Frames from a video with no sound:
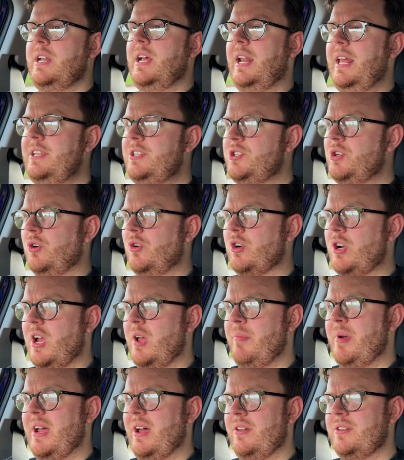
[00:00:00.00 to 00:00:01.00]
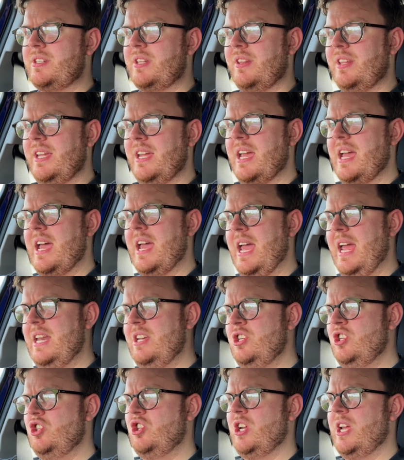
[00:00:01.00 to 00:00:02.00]
Now let's talk about the
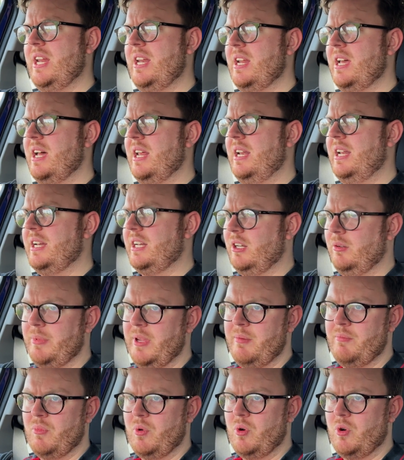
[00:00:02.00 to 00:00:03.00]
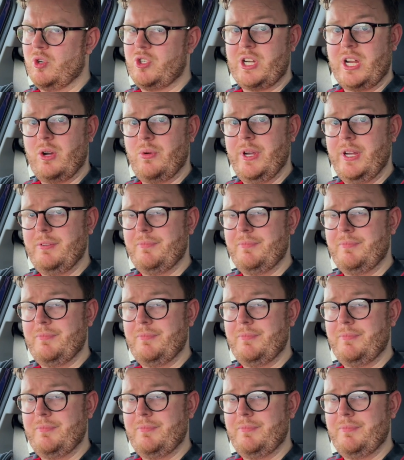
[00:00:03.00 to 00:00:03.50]
engine a little bit more, shall we?